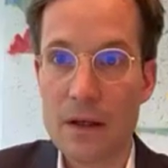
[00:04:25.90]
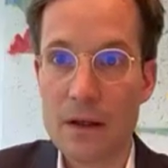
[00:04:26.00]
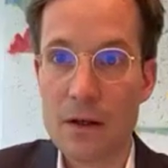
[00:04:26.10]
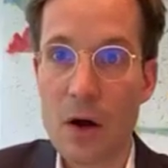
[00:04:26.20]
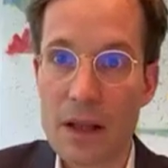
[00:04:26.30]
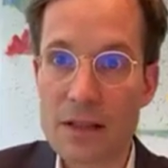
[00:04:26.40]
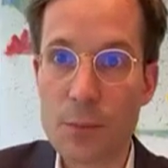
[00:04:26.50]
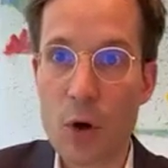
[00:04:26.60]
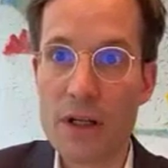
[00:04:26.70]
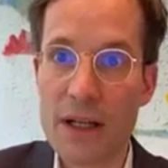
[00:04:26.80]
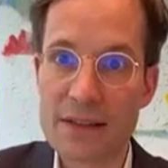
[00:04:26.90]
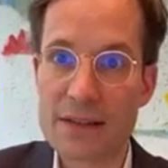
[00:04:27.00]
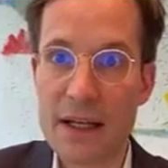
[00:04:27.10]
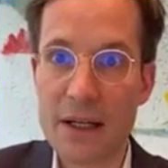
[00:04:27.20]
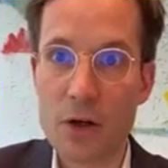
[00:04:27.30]
Now at this point, let's
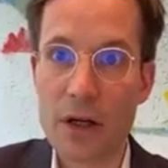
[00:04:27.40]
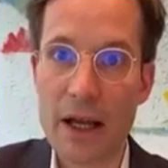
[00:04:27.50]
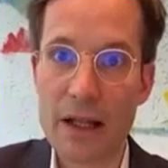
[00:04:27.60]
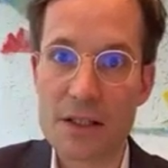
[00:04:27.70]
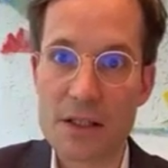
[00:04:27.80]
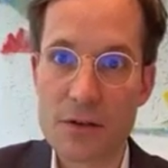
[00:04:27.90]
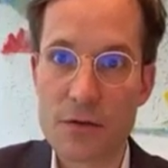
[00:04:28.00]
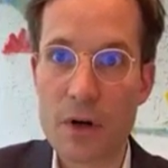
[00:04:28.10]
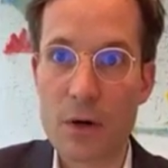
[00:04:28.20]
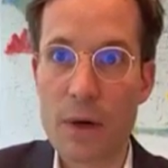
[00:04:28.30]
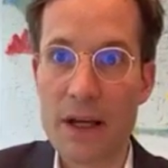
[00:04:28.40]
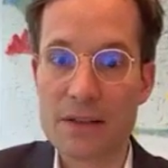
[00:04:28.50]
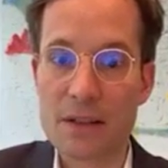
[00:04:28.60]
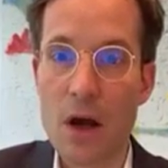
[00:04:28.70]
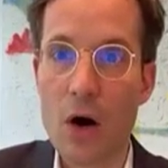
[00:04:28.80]
take a look at different
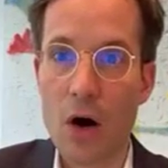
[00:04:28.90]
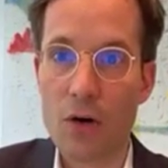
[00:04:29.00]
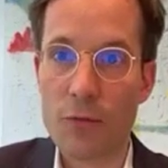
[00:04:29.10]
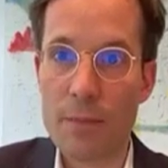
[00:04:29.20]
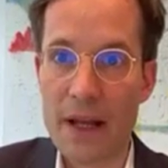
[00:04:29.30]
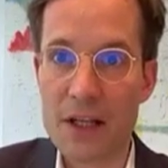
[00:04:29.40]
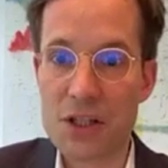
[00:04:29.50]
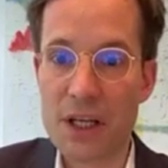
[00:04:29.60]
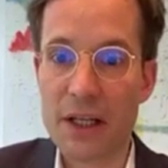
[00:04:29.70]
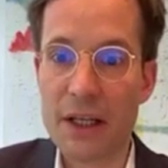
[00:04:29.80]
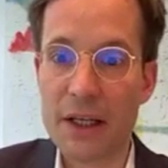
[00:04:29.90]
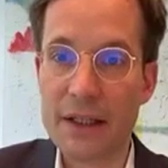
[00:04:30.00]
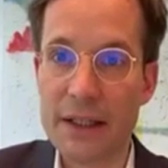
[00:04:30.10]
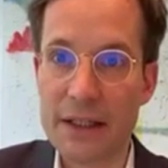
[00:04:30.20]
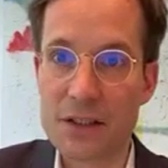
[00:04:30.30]
ways of managing
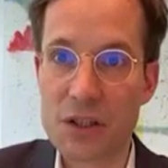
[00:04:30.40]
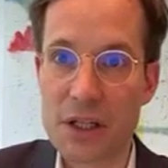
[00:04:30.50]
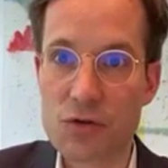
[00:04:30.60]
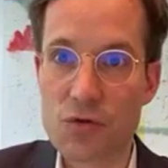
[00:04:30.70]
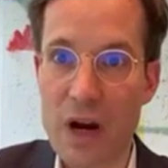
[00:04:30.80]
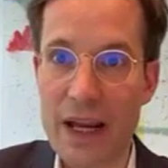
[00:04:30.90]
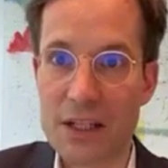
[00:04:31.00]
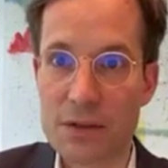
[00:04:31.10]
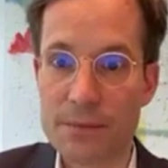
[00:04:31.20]
the exchange rate.